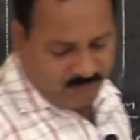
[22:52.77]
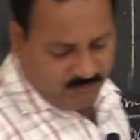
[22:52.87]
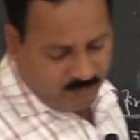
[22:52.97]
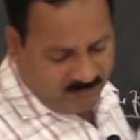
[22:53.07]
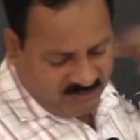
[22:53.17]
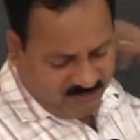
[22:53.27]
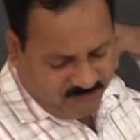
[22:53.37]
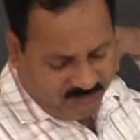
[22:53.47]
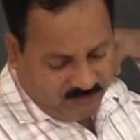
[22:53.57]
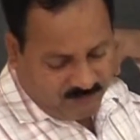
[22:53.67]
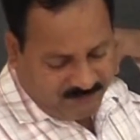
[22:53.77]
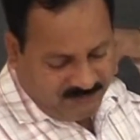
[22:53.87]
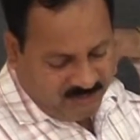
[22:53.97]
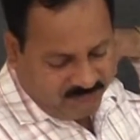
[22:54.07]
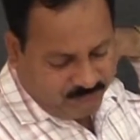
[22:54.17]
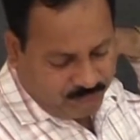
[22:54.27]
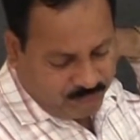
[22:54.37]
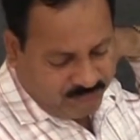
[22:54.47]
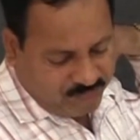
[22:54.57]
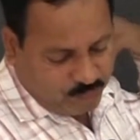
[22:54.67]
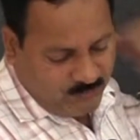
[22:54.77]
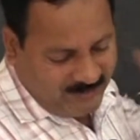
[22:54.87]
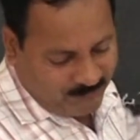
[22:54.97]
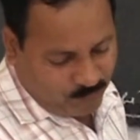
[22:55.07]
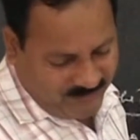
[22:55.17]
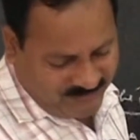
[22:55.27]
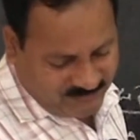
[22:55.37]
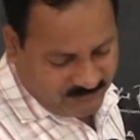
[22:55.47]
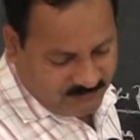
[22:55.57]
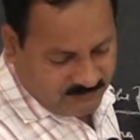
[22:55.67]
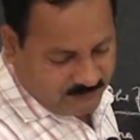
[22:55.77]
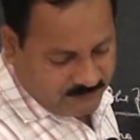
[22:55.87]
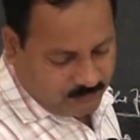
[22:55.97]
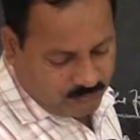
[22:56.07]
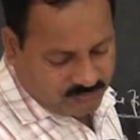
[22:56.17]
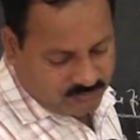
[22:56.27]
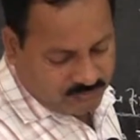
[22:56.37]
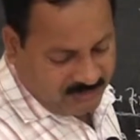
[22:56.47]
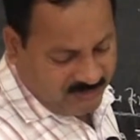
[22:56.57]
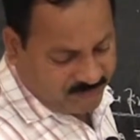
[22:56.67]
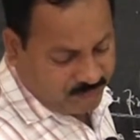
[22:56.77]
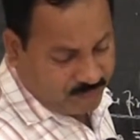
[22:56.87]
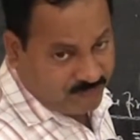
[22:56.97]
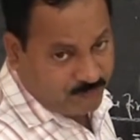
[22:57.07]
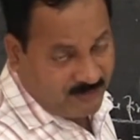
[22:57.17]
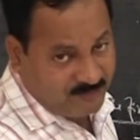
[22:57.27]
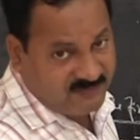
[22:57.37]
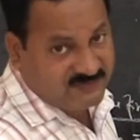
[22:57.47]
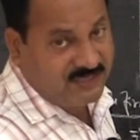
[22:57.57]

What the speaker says: how much? 3:2:1, right? So 3:2:1 means 3